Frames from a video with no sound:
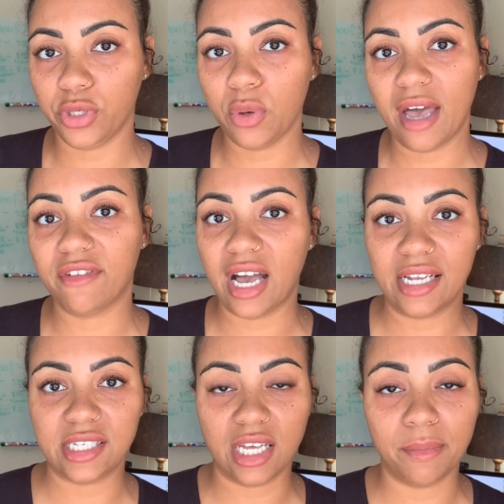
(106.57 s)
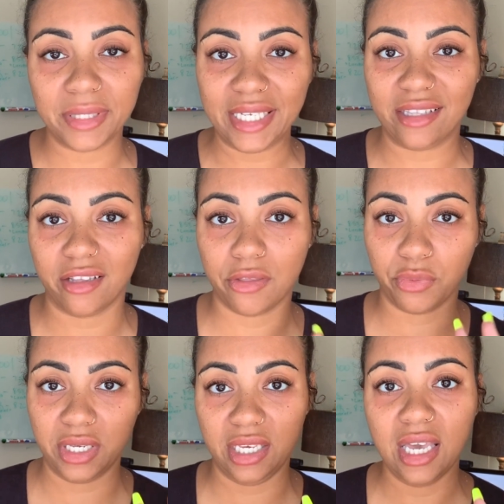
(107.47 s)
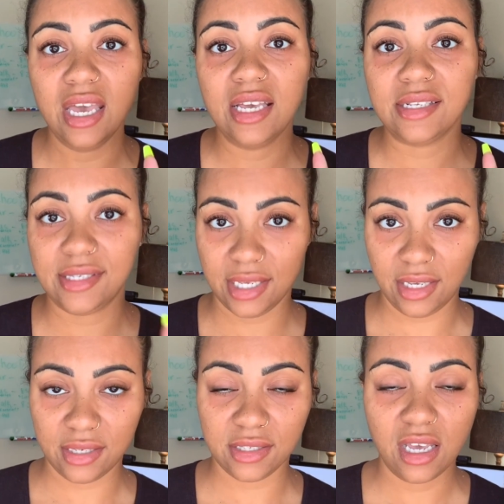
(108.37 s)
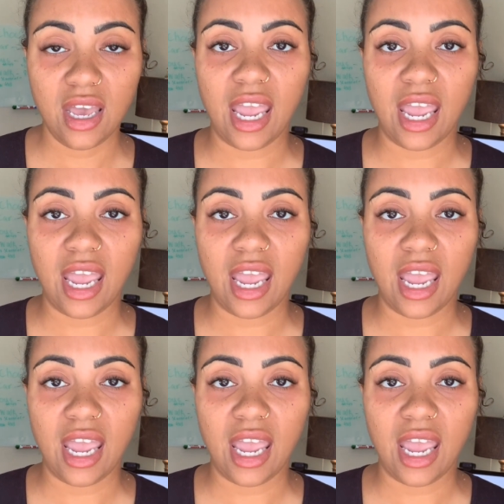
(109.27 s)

you have got to complete the 3 C's,